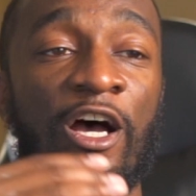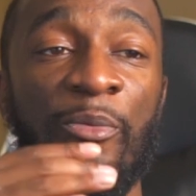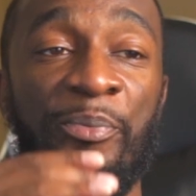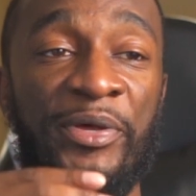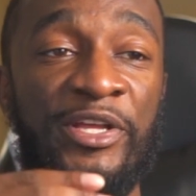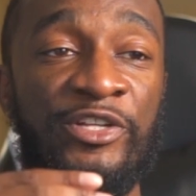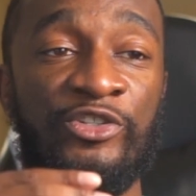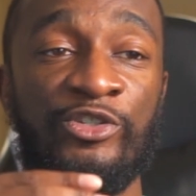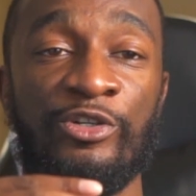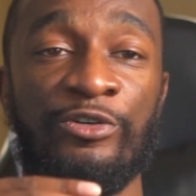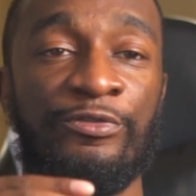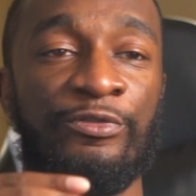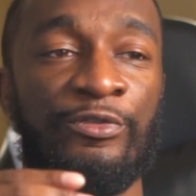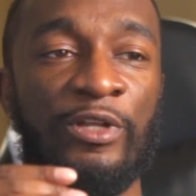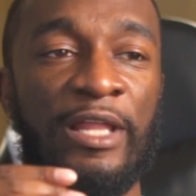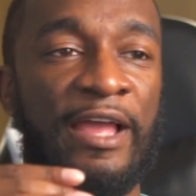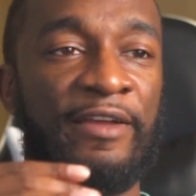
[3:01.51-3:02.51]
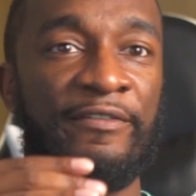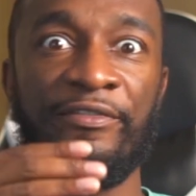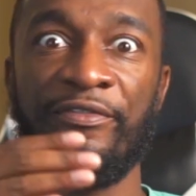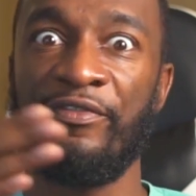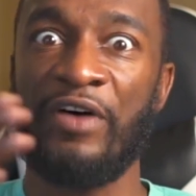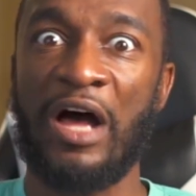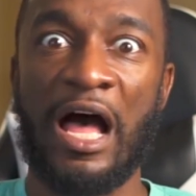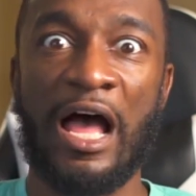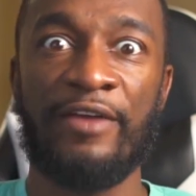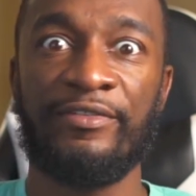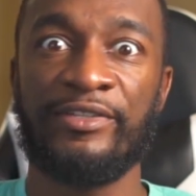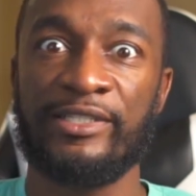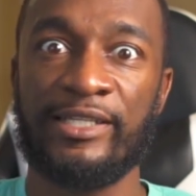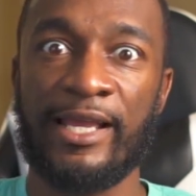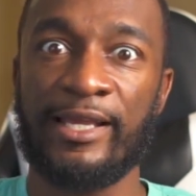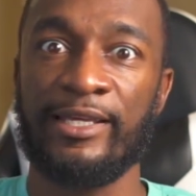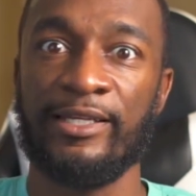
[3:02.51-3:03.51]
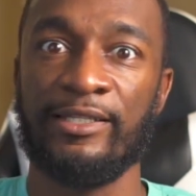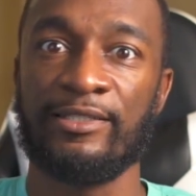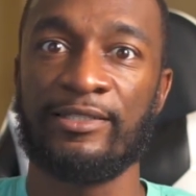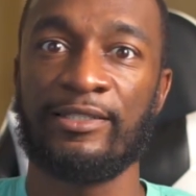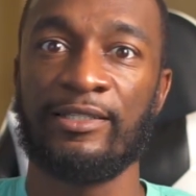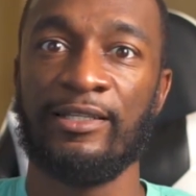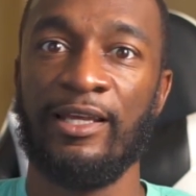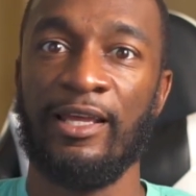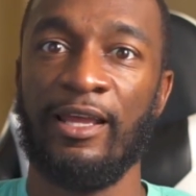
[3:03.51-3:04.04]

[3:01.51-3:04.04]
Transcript: a picture for like 5 seconds